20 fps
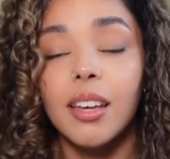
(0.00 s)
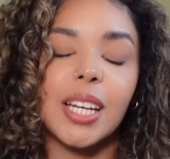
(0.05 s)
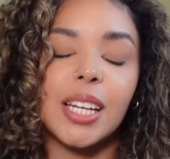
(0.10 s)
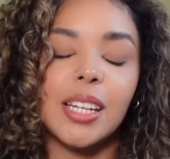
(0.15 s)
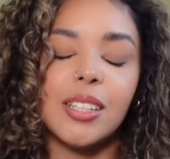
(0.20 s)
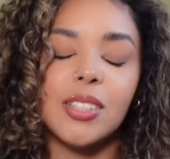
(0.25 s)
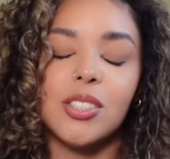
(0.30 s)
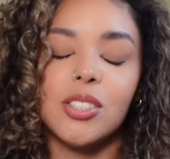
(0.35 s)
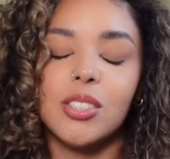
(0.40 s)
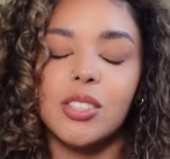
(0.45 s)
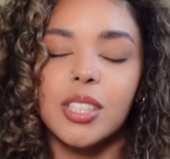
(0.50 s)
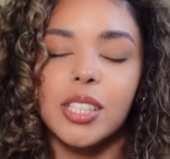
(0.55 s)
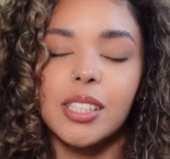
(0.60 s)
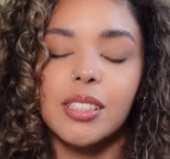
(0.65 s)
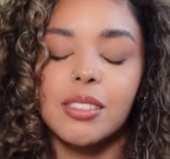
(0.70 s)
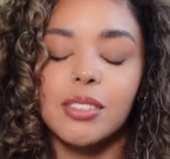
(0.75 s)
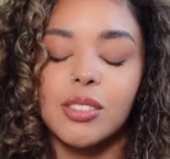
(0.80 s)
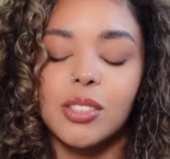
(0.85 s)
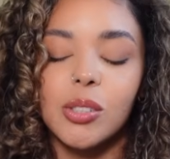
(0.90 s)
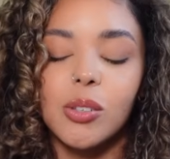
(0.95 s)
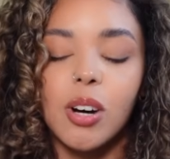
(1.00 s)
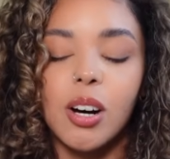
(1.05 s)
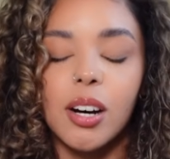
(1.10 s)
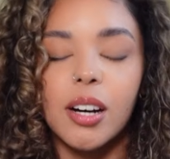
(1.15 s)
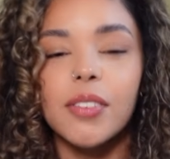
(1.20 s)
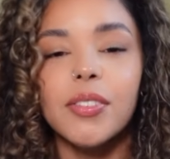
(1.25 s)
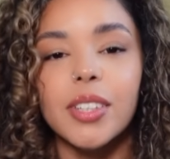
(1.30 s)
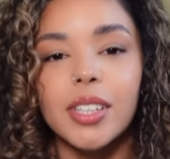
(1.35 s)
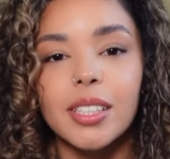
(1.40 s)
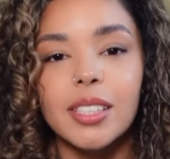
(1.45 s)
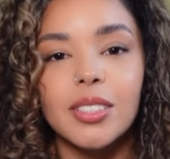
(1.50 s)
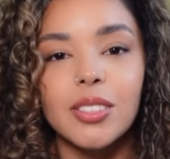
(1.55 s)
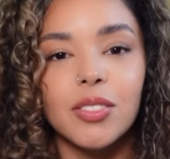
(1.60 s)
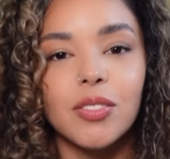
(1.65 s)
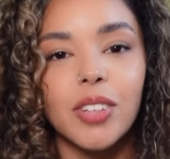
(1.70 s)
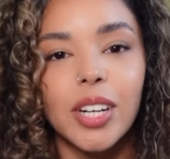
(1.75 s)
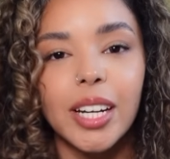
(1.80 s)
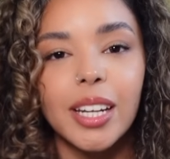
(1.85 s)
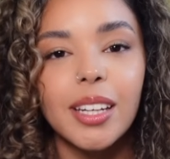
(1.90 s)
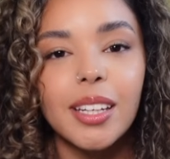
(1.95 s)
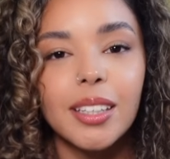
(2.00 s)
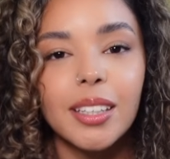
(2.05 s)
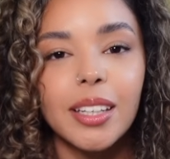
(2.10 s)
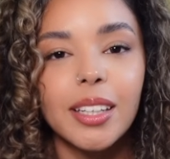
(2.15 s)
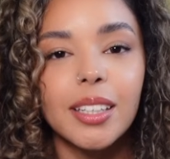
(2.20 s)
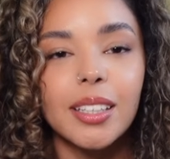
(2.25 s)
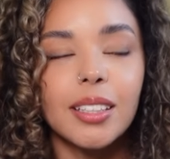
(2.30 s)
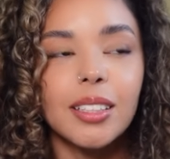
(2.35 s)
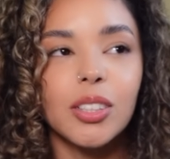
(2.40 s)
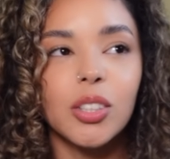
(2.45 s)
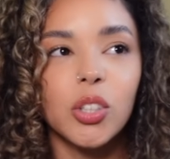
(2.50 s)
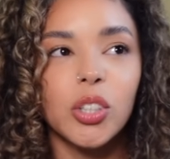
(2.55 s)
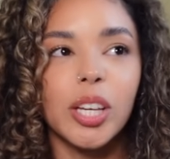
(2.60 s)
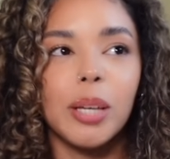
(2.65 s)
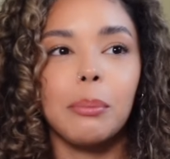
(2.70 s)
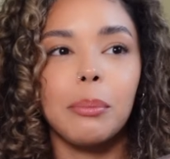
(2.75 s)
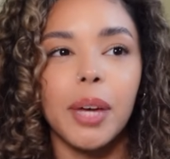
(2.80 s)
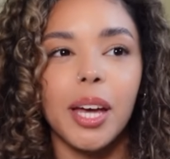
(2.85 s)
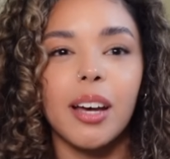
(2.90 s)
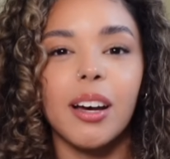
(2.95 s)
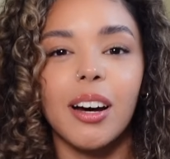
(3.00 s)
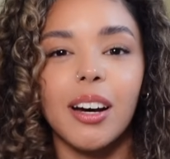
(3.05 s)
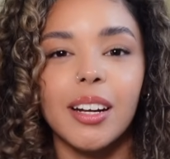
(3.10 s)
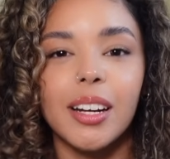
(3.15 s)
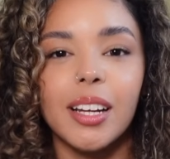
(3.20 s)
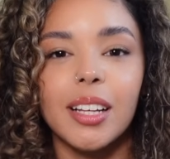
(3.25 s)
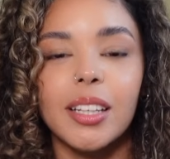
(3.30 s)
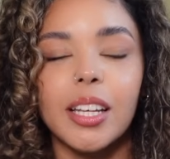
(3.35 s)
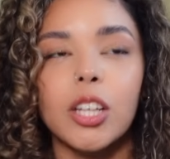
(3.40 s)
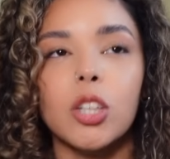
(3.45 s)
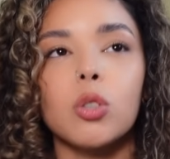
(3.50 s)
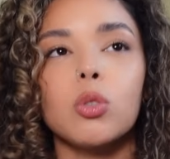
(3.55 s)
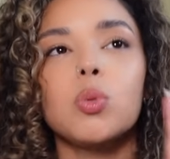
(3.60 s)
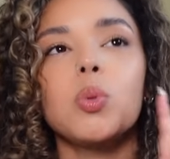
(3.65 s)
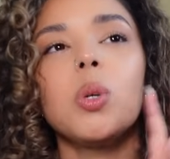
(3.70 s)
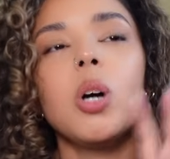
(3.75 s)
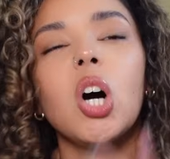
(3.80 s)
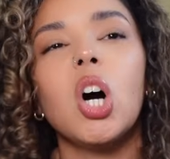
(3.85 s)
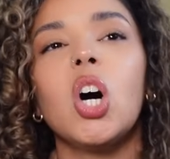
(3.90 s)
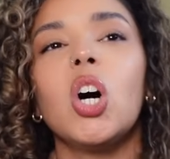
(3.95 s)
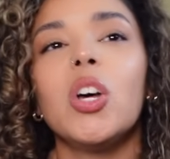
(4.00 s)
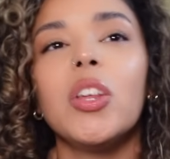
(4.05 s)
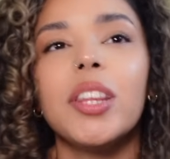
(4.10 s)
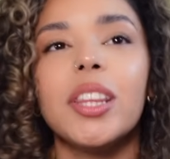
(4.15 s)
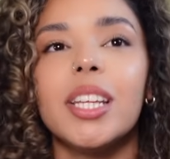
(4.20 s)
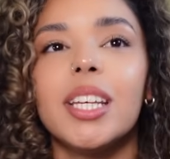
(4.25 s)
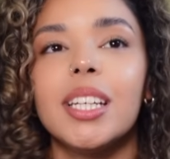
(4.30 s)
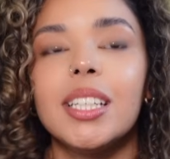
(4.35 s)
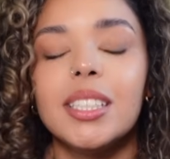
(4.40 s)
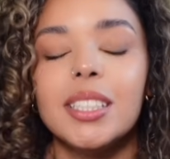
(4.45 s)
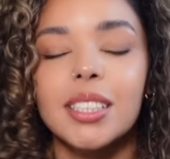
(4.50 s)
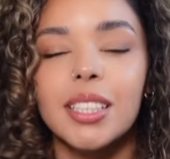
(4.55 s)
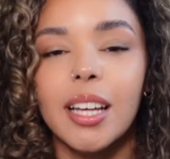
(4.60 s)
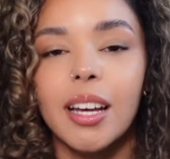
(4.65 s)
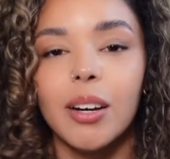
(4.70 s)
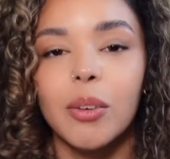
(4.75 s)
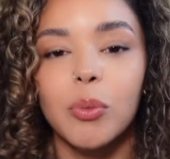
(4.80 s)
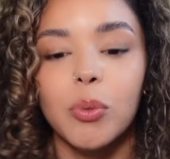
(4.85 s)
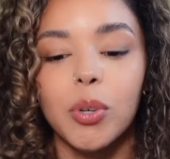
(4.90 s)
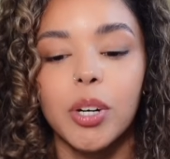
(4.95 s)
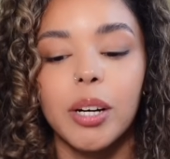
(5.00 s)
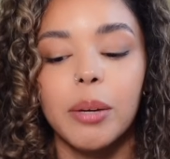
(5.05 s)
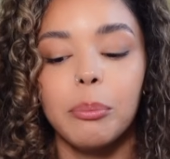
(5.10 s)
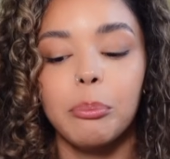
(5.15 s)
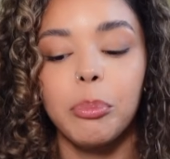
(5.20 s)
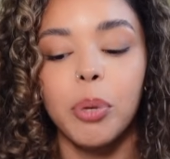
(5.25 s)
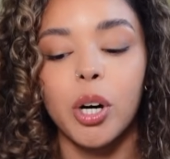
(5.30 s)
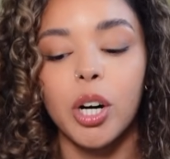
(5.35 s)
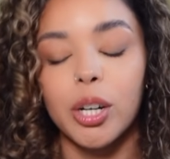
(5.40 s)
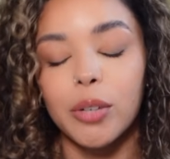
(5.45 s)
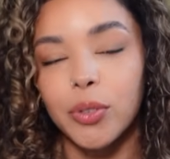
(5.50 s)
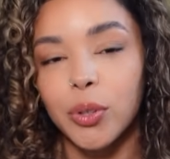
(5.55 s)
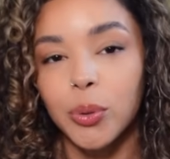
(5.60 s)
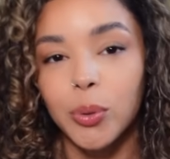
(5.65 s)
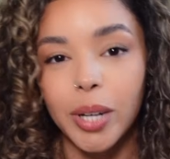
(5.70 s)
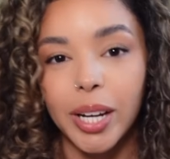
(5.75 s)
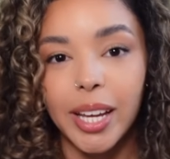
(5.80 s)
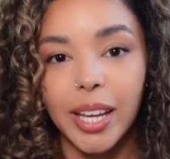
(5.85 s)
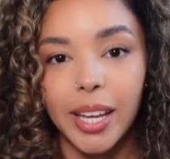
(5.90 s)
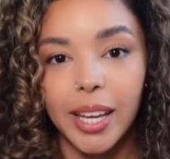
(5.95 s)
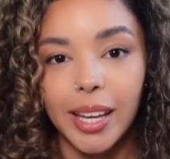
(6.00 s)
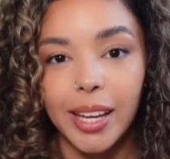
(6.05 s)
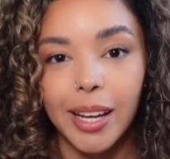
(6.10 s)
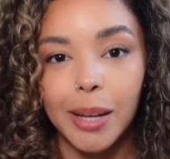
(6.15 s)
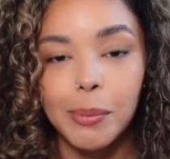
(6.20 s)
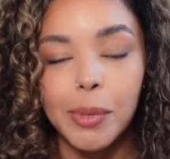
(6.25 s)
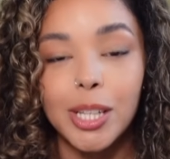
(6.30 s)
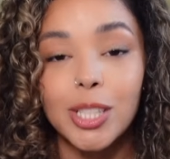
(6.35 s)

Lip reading: And it's just like so obvious, right? Like looking back on it, like those were all things that weren't part of who I am.